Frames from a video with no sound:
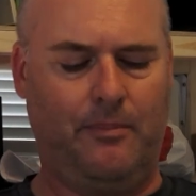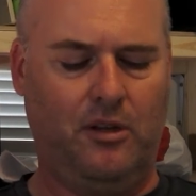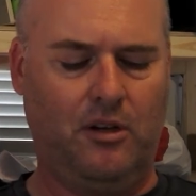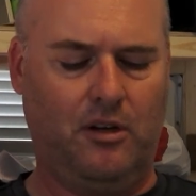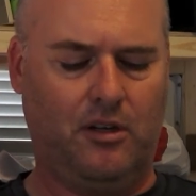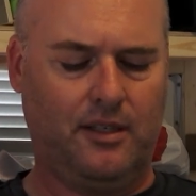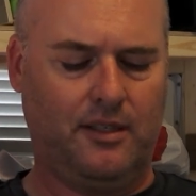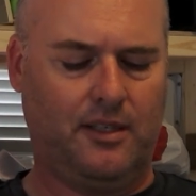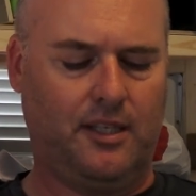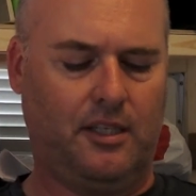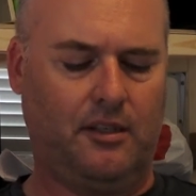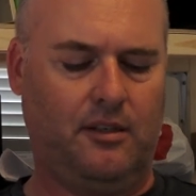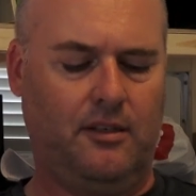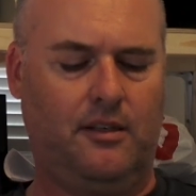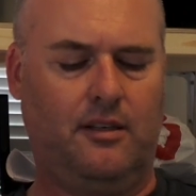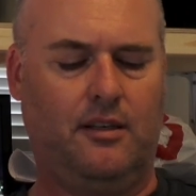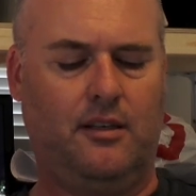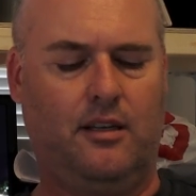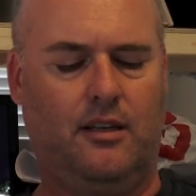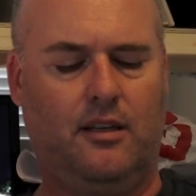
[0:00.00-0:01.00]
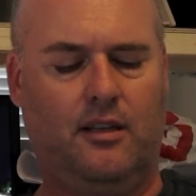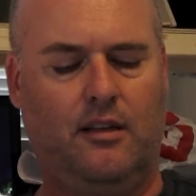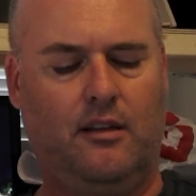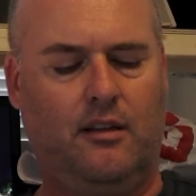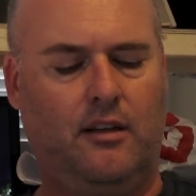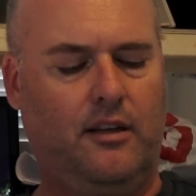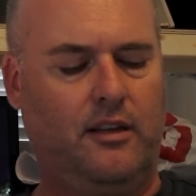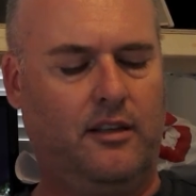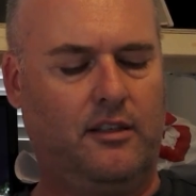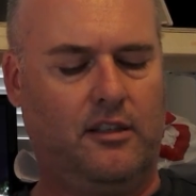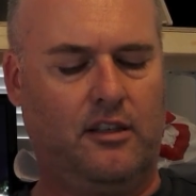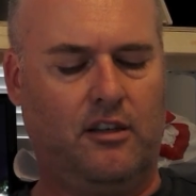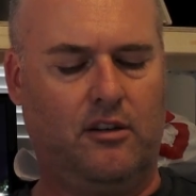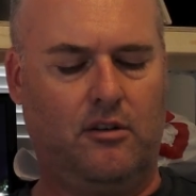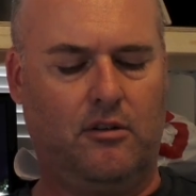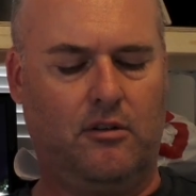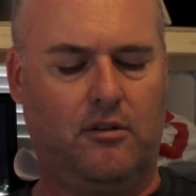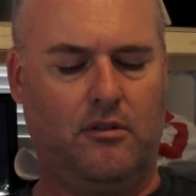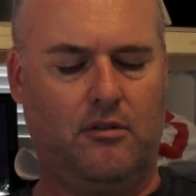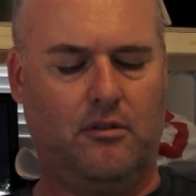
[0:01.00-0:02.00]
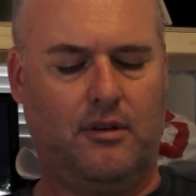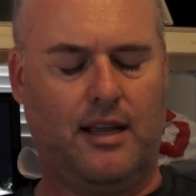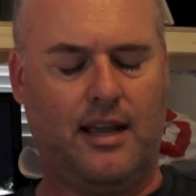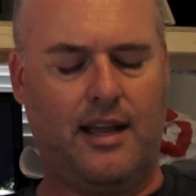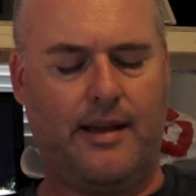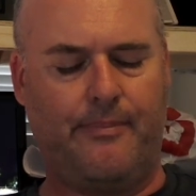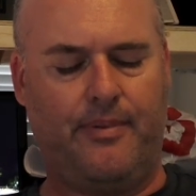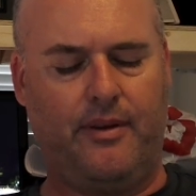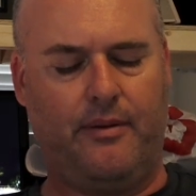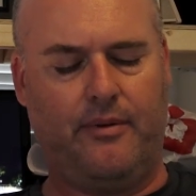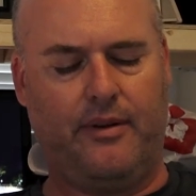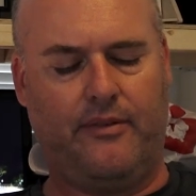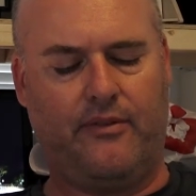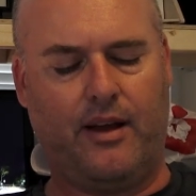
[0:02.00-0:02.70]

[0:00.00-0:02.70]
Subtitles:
not so happy with.